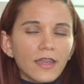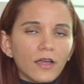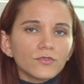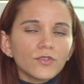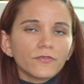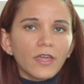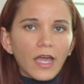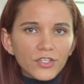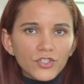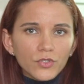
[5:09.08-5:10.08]
An ounce of
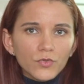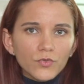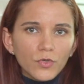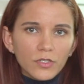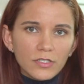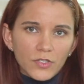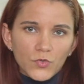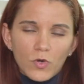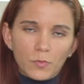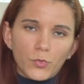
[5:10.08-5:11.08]
cashews
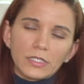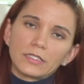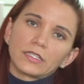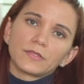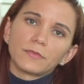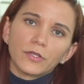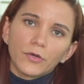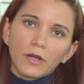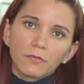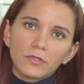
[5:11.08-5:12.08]
contains 1.6
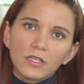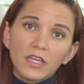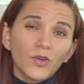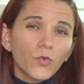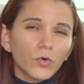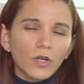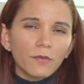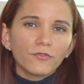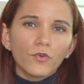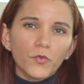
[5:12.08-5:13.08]
milligrams, and a quarter
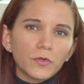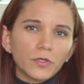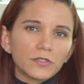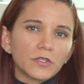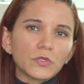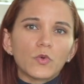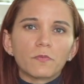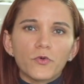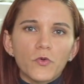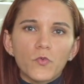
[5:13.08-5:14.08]
cup of oatmeal contains
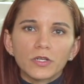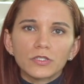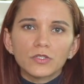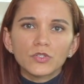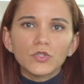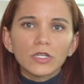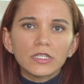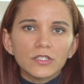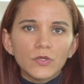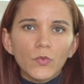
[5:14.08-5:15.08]
1.1. So
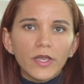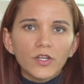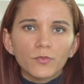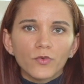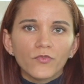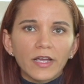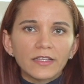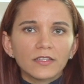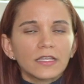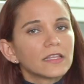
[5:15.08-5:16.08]
an easy way to
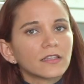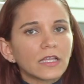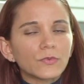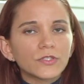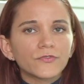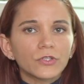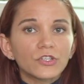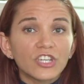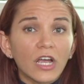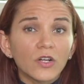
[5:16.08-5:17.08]
provide the daily allowance for your